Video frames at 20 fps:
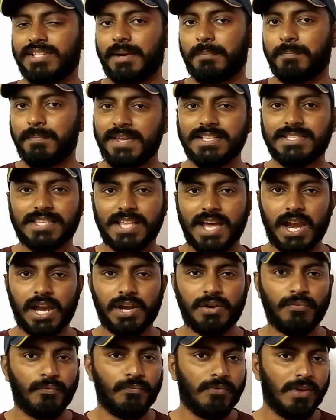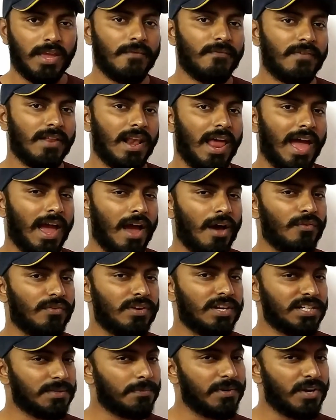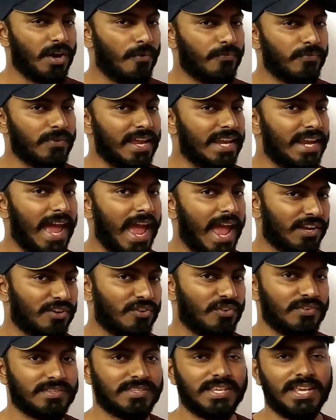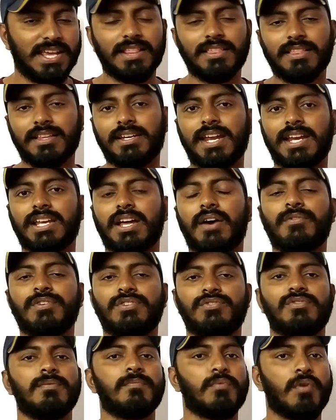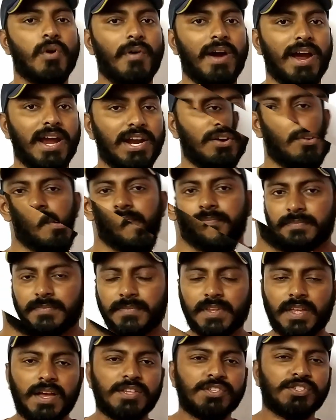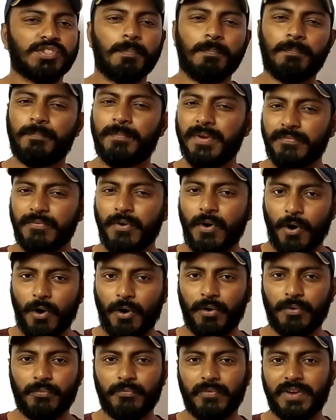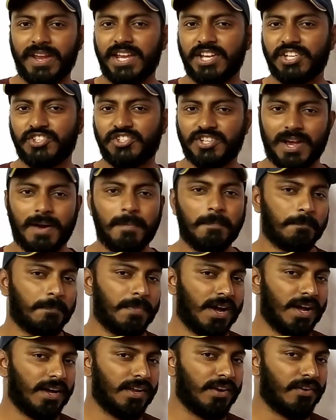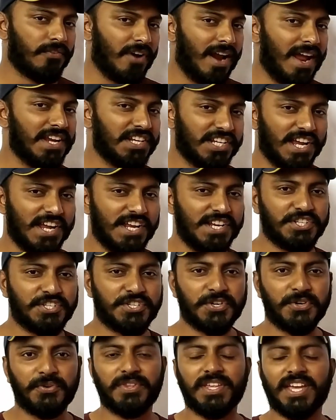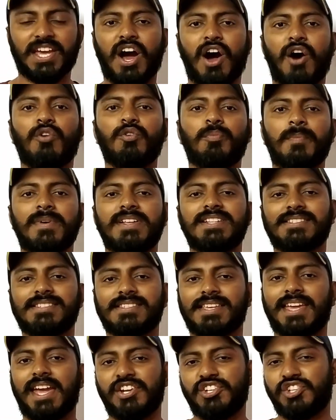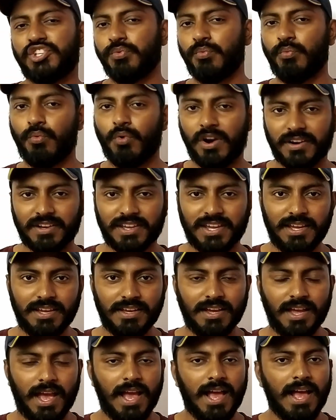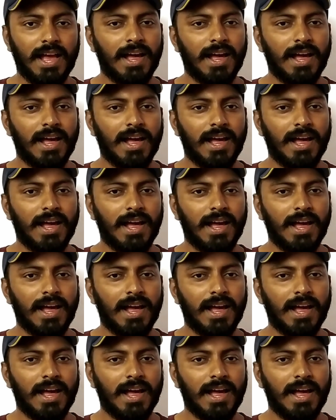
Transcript: That means that we will have a little bit of inaccuracy in the data which we provide so before we jump right into the count CountMin sketch working,